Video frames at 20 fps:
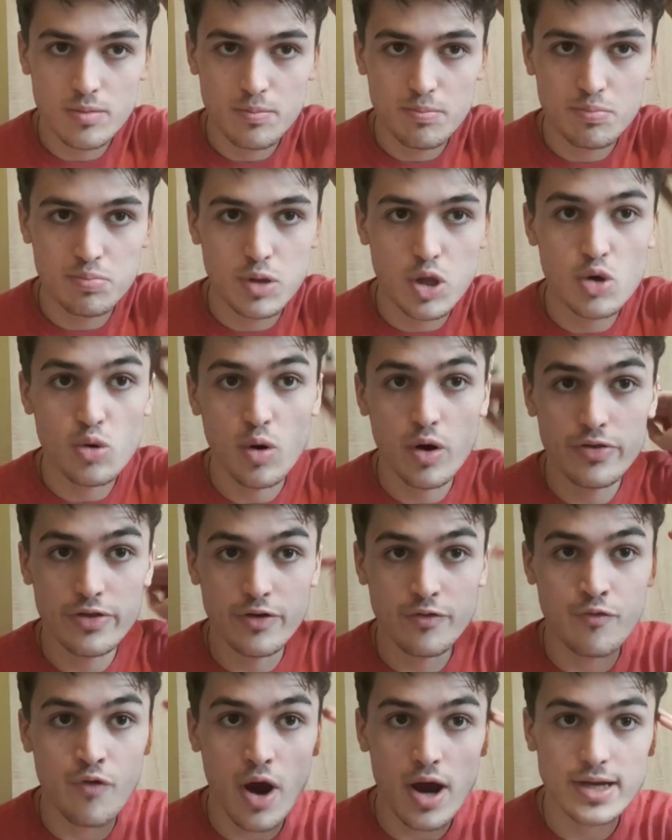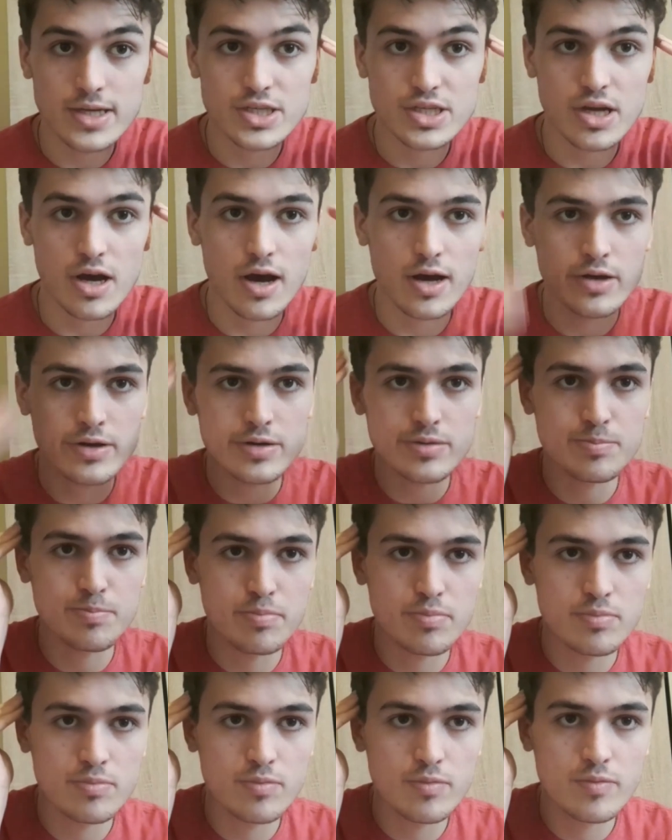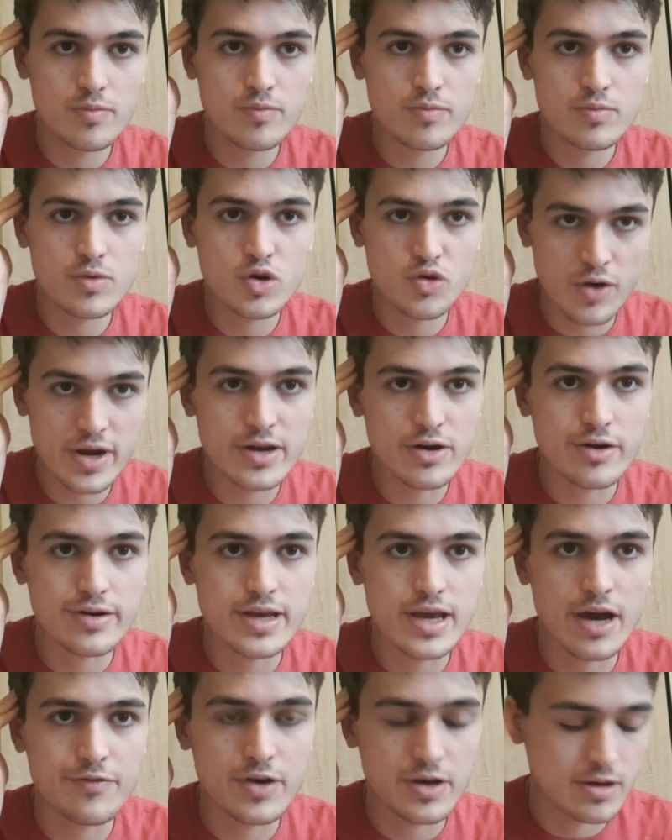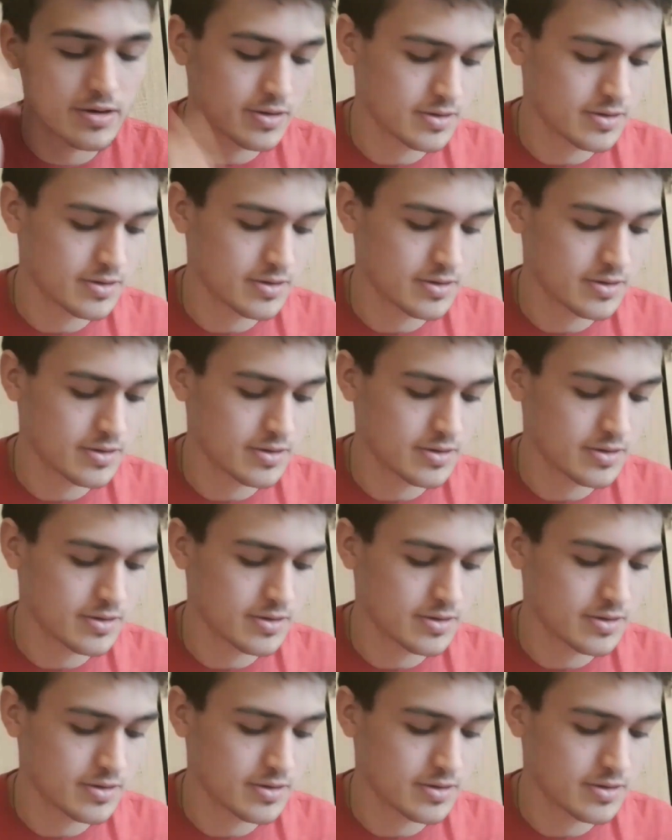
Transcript: Blue on the right side, green on the other.